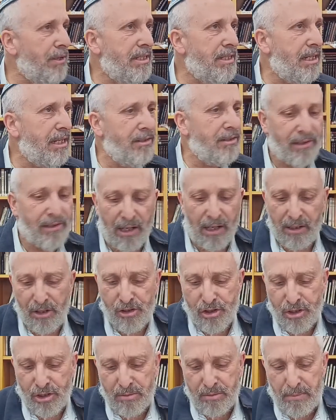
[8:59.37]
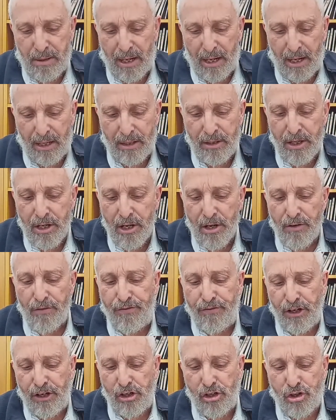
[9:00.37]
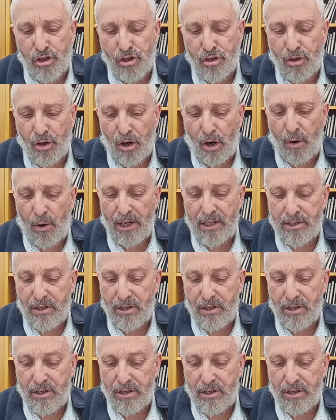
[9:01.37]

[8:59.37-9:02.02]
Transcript: He's an intelligent man. V'ishtor.